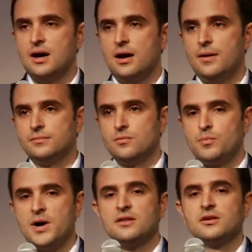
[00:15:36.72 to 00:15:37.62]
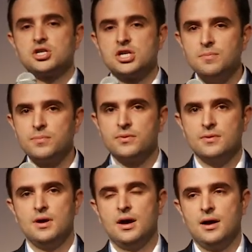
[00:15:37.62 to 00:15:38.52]
a partnership
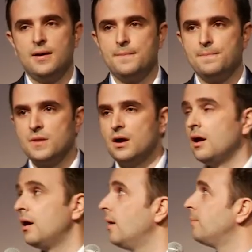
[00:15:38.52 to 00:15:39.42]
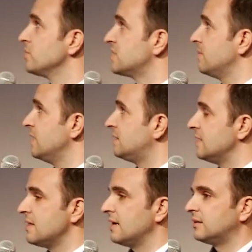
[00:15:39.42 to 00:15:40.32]

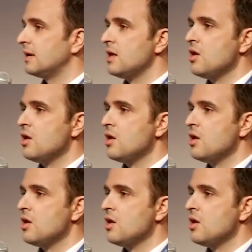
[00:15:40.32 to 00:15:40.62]
possibility that